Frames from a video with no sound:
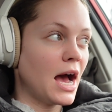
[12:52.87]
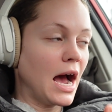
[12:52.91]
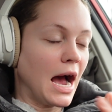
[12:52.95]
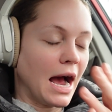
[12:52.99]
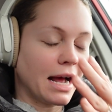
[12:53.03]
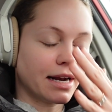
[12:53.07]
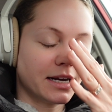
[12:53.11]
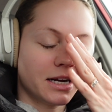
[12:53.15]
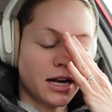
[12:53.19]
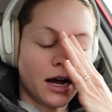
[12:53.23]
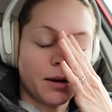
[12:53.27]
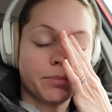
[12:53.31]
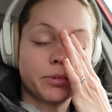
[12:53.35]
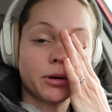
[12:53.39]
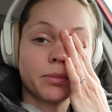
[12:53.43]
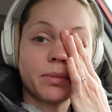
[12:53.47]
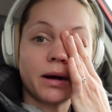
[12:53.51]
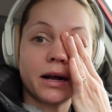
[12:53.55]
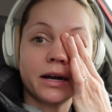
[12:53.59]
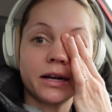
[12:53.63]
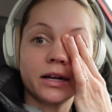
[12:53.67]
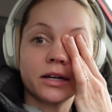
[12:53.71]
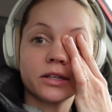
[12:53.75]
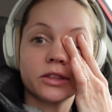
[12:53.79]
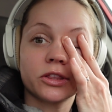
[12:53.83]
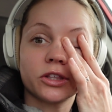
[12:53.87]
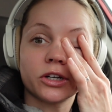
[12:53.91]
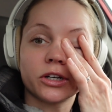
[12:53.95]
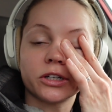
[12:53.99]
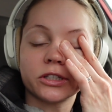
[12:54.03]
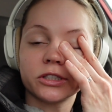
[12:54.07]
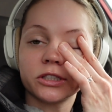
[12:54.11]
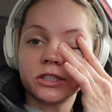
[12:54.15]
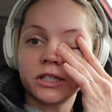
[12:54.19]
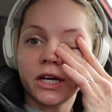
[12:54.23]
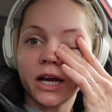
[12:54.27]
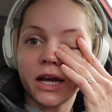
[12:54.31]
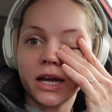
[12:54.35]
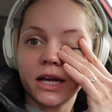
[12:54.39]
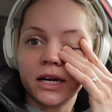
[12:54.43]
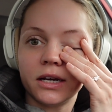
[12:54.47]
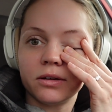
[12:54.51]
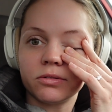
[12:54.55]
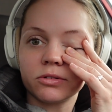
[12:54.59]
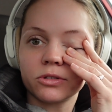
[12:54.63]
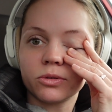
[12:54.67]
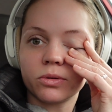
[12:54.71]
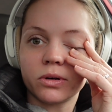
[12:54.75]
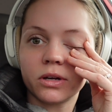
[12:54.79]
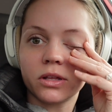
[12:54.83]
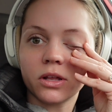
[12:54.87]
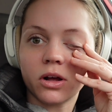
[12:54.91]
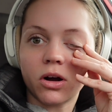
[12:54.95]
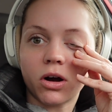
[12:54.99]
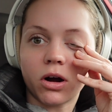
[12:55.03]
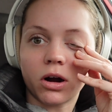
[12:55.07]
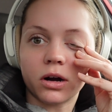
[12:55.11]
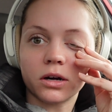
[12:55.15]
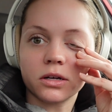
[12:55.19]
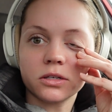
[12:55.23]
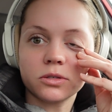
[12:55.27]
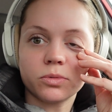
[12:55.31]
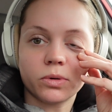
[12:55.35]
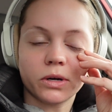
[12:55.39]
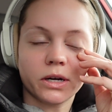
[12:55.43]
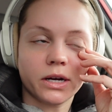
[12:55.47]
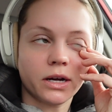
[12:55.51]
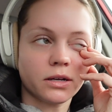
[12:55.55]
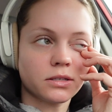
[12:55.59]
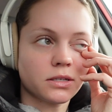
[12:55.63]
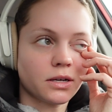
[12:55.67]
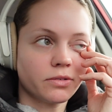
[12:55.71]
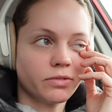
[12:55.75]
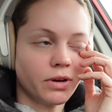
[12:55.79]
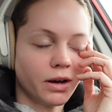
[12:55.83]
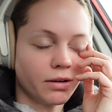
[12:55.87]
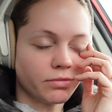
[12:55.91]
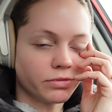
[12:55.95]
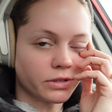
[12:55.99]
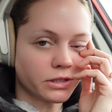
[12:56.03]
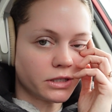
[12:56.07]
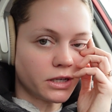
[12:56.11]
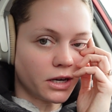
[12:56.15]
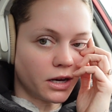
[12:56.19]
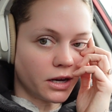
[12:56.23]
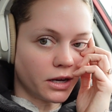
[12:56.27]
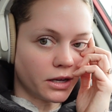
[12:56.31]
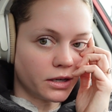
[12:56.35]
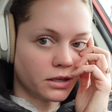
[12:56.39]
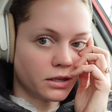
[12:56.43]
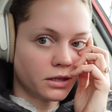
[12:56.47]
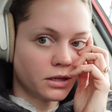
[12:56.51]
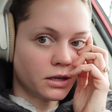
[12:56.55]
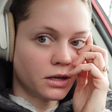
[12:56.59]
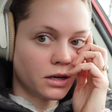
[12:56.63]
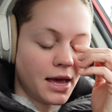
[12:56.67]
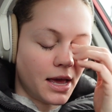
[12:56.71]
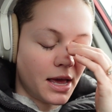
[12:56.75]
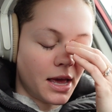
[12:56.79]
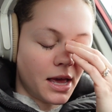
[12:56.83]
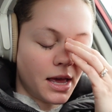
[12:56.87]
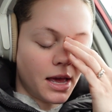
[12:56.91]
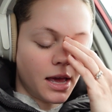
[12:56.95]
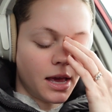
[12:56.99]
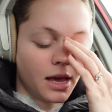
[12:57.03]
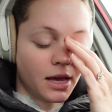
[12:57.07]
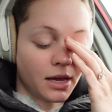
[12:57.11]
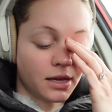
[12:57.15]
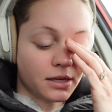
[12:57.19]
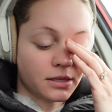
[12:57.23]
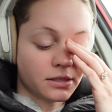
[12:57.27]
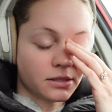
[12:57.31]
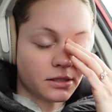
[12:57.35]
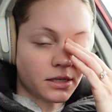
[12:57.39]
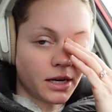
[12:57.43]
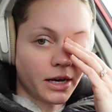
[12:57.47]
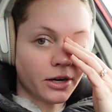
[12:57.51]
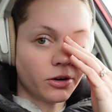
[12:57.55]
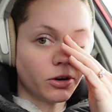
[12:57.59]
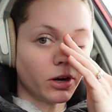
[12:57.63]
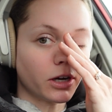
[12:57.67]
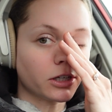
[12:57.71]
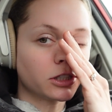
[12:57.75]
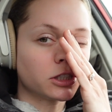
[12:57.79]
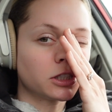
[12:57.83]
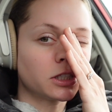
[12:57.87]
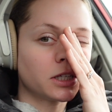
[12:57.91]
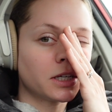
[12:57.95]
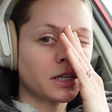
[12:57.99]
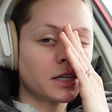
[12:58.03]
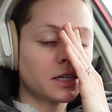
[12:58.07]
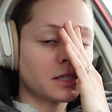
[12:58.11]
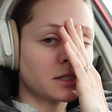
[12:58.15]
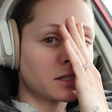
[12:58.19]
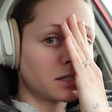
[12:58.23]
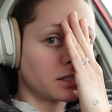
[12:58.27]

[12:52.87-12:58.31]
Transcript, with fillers: I did upper body on Thursday and it was one of the hardest workouts I've ever done and I crushed it.